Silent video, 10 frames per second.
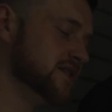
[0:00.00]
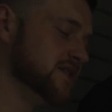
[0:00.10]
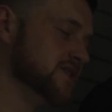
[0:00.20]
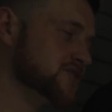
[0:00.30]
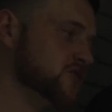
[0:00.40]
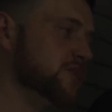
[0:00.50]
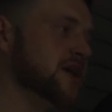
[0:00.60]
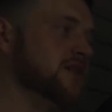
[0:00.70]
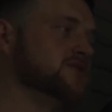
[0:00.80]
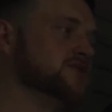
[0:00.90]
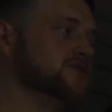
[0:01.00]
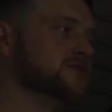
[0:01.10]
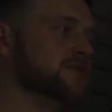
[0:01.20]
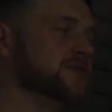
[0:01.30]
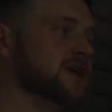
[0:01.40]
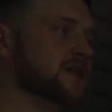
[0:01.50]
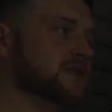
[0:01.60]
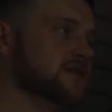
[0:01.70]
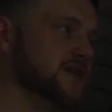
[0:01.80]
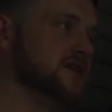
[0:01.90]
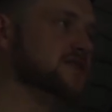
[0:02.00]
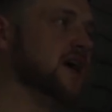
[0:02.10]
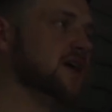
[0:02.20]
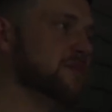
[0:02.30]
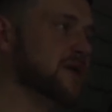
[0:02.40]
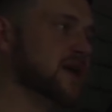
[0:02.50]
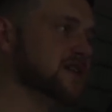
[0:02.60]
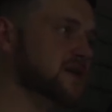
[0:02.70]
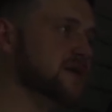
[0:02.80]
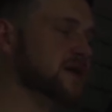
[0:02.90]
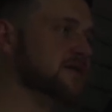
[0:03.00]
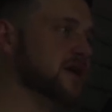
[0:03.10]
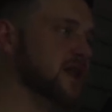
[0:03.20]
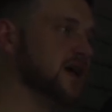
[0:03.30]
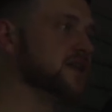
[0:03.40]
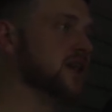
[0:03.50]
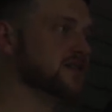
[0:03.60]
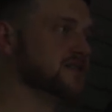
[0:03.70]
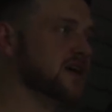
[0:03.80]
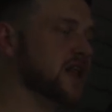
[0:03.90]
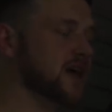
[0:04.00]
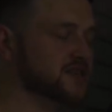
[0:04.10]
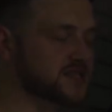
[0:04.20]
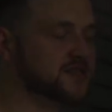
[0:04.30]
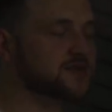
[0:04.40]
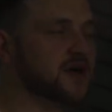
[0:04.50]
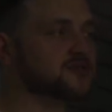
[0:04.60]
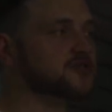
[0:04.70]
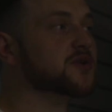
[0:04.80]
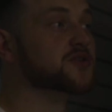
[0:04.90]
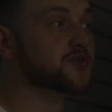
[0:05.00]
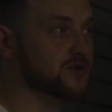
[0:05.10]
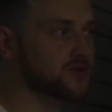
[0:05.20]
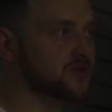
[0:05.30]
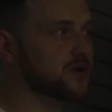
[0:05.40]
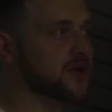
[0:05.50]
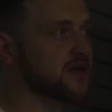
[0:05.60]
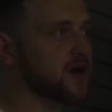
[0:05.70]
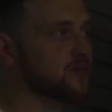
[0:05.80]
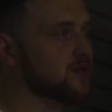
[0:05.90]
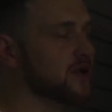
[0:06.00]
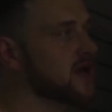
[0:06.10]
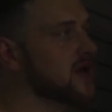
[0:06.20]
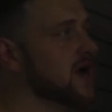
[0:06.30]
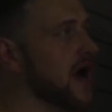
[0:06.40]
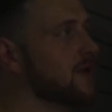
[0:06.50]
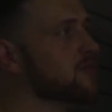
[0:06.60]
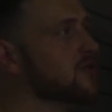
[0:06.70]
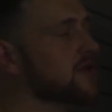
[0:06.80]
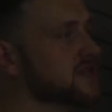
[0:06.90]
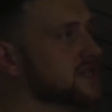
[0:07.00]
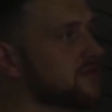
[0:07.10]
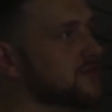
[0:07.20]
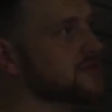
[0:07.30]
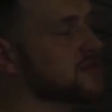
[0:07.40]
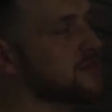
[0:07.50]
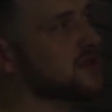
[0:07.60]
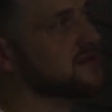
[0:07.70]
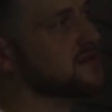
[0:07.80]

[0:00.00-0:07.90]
somebody else do something is like it's a big thing. Like you say, like you see someone else do it, you can do it. Mm-hmm. At that point, how important is it for us to